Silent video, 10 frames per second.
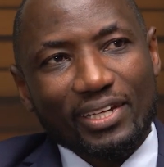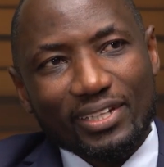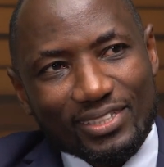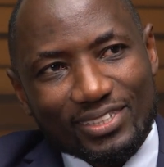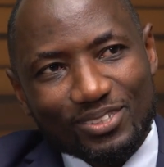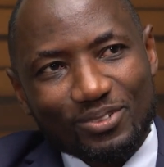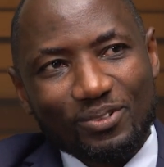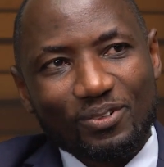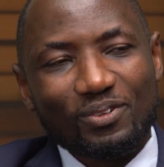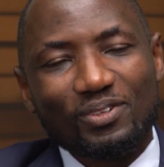Mm-hmm.
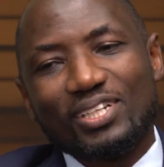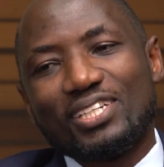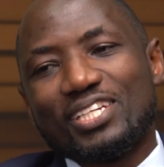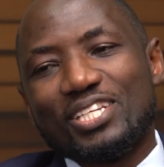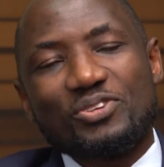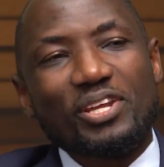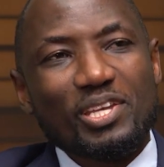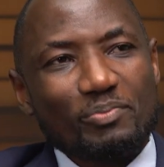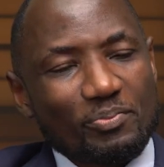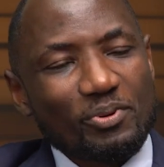So
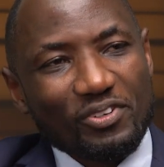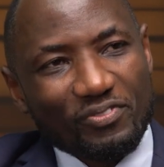training people on